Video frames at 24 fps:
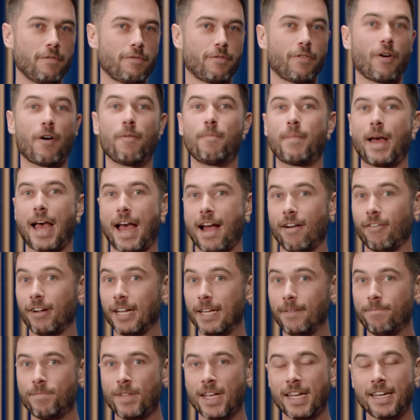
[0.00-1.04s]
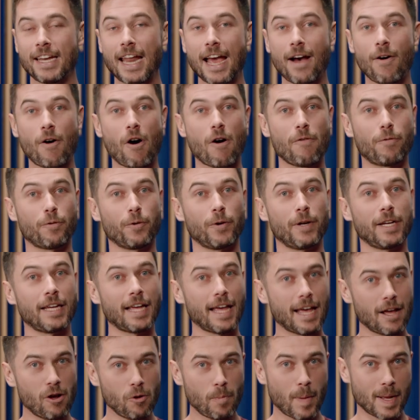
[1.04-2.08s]
from ARRI, now offering
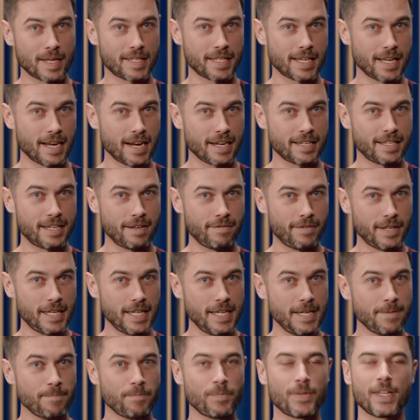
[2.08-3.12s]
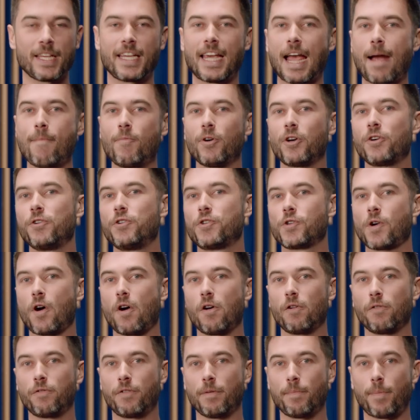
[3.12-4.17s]
LBUS connectivity, camera
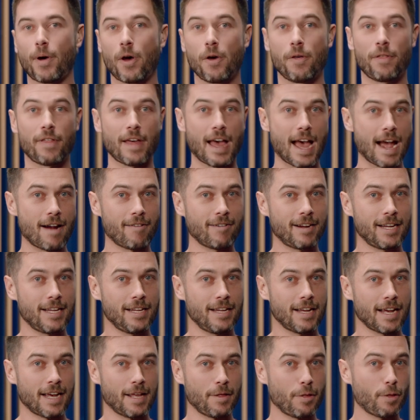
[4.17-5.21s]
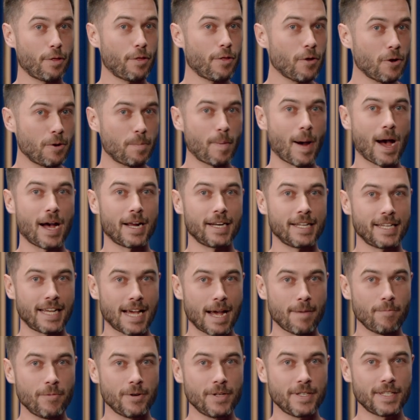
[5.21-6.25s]
control for both ARRI and third-party
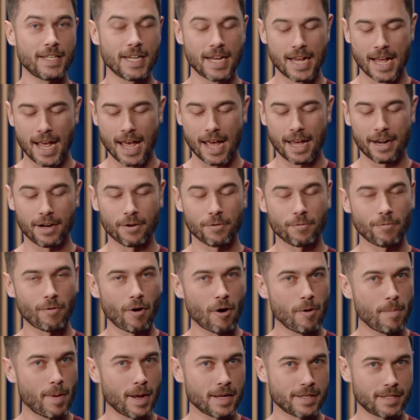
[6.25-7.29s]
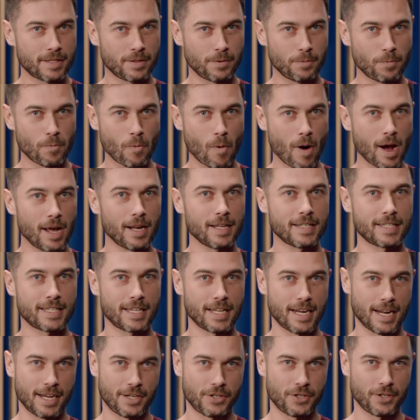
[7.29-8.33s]
cameras, and a robust wireless
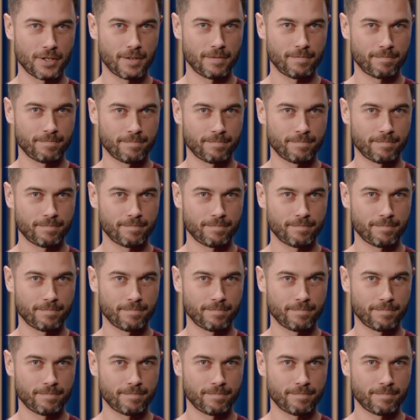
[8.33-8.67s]
connection.